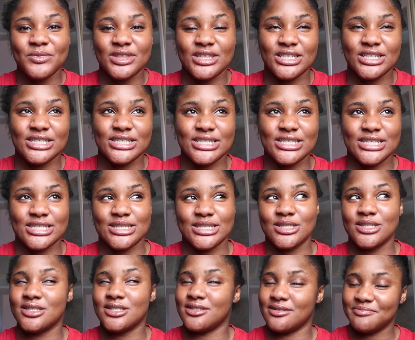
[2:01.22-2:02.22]
This
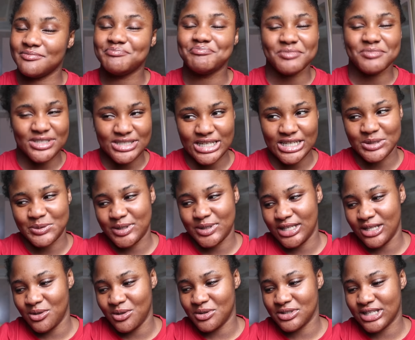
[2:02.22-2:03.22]
has been
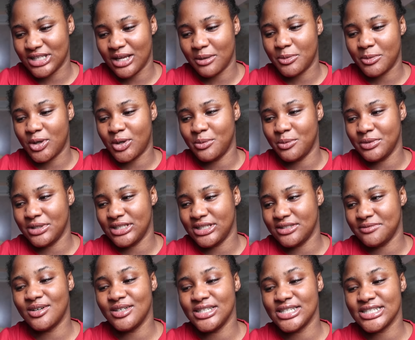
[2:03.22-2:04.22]
a long time
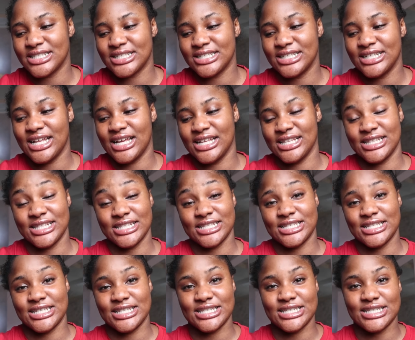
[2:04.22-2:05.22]
coming. Honestly, like,
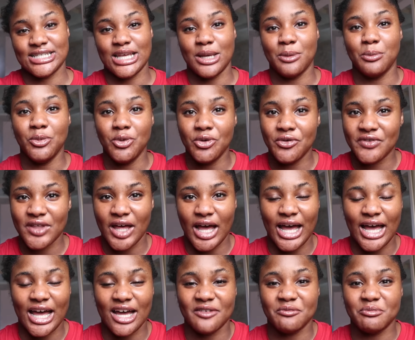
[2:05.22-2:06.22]
this is a move that I
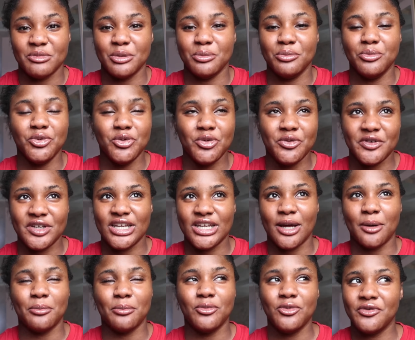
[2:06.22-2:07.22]
have been
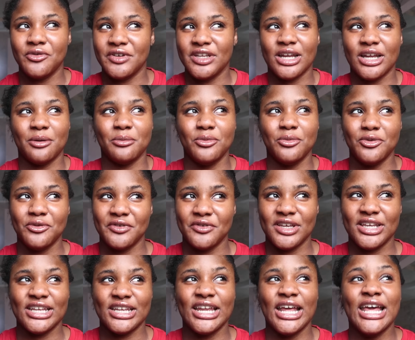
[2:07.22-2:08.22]

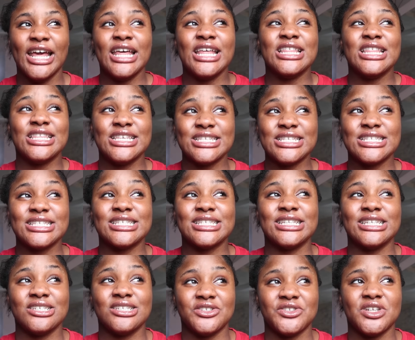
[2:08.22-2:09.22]
moving. This is
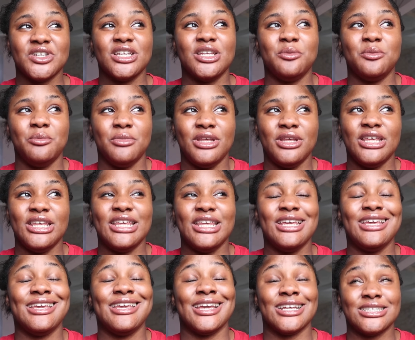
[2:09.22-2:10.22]
literally me
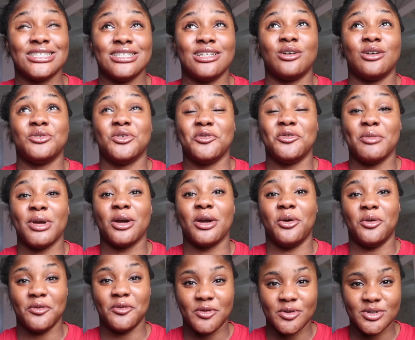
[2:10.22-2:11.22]
getting out of my
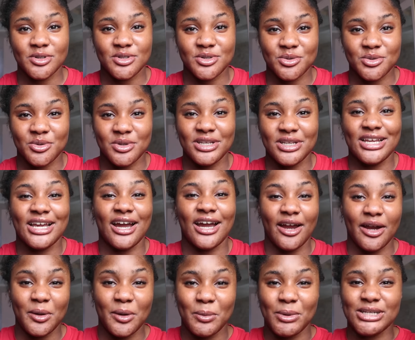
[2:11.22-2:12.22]
comfort zone,
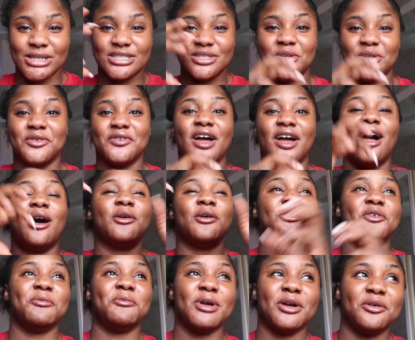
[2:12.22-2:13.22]
carrying myself out
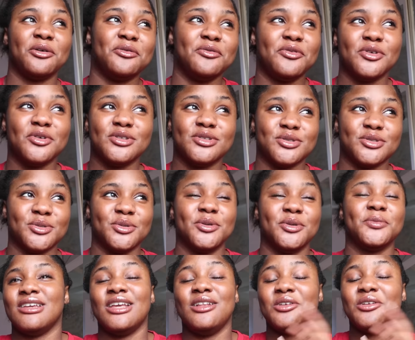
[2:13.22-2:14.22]
of my comfort
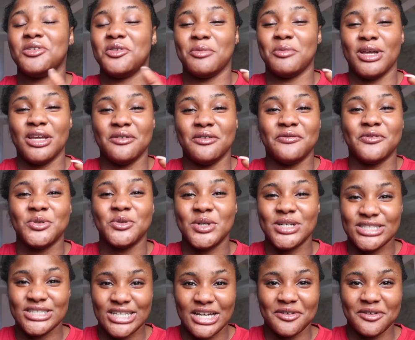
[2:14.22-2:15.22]
zone. A lot of my
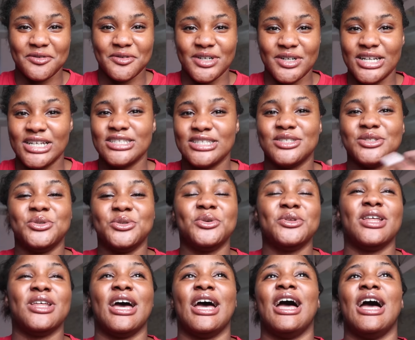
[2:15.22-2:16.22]
influencer friends know
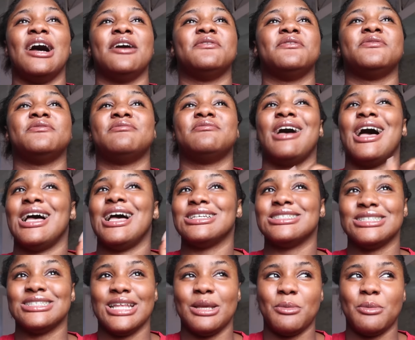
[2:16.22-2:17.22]
that I've
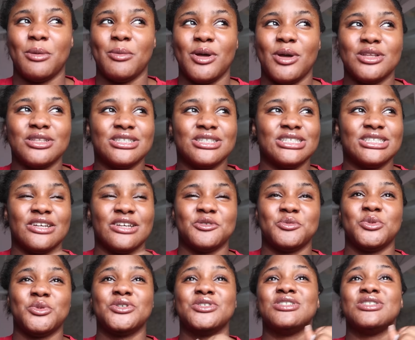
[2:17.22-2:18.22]
asked them about this, I've
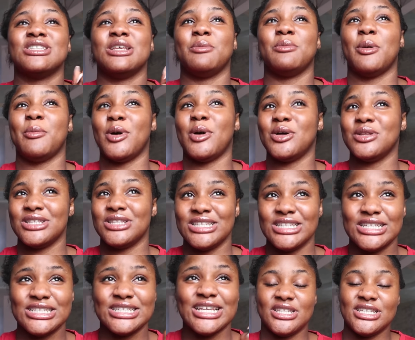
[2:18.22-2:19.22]
spoken to them about
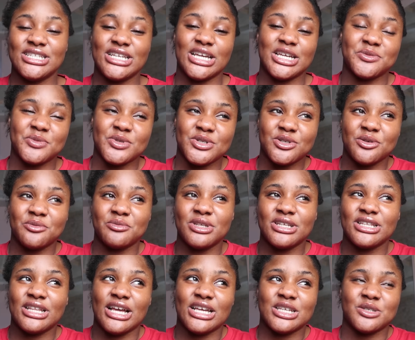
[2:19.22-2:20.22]
this. This has been
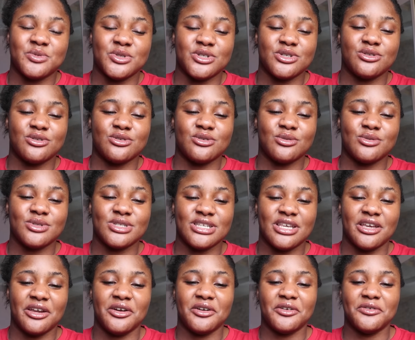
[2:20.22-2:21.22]
something that has been so
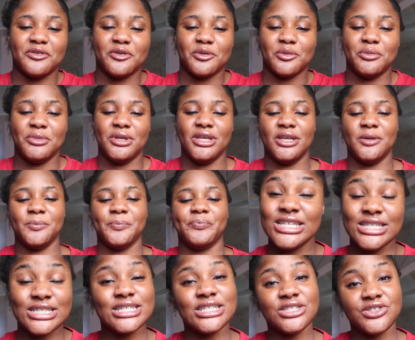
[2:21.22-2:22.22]
scary for me.
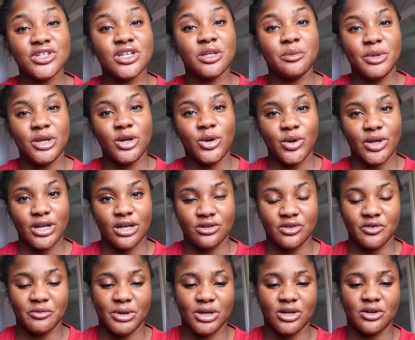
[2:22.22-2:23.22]
This is literally me going out
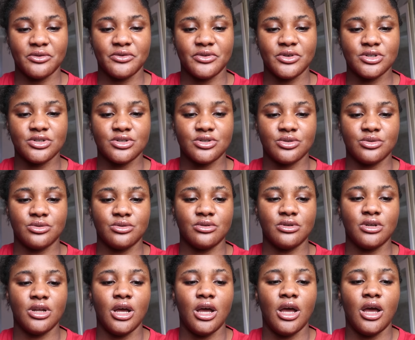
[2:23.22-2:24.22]
of my comfort
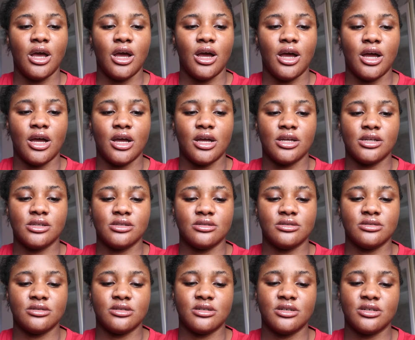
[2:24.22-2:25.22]
zone,
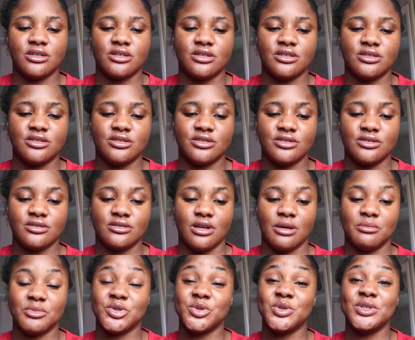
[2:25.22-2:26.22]
and
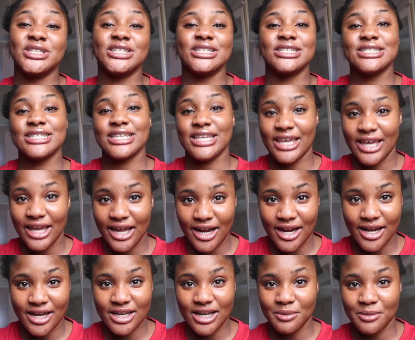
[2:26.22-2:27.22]
I'm doing this
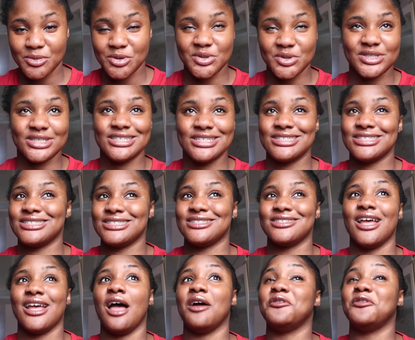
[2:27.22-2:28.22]
scared, I'm doing this
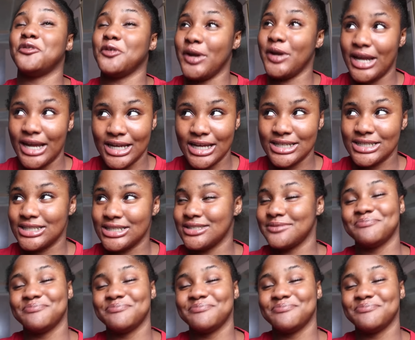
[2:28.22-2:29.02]
afraid.